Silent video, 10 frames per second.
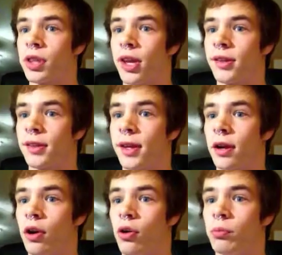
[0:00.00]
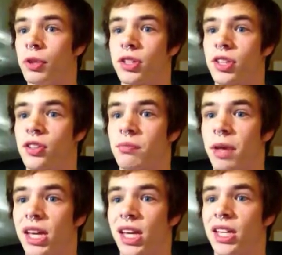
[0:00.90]
they sent home? This doesn't
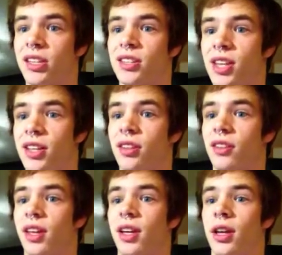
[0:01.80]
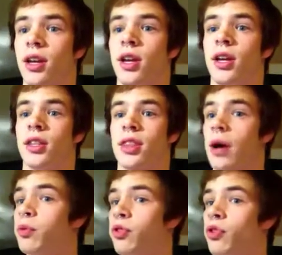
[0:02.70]
make any sense. Like,
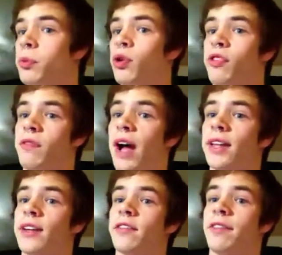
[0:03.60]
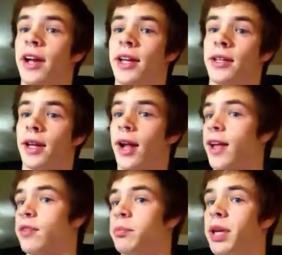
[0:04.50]
that was the most violent fight that
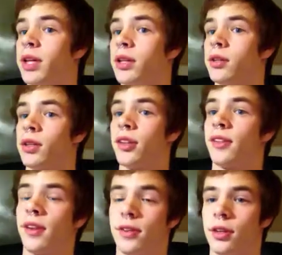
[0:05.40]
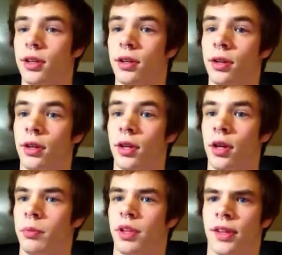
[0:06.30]
has been this season,
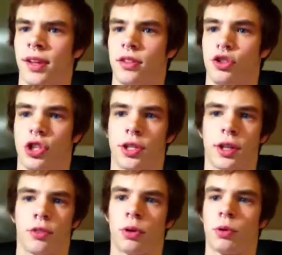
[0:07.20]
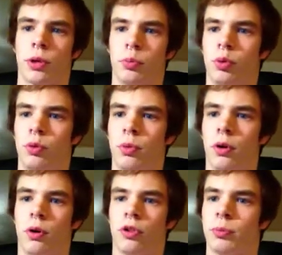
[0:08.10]
besides Jenna throwing pool
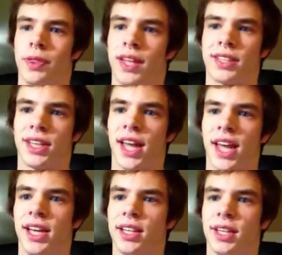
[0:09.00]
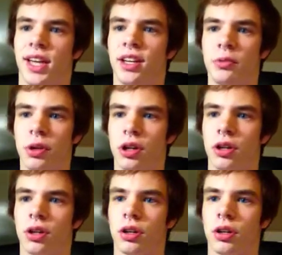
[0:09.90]
balls, but that didn't hit anyone.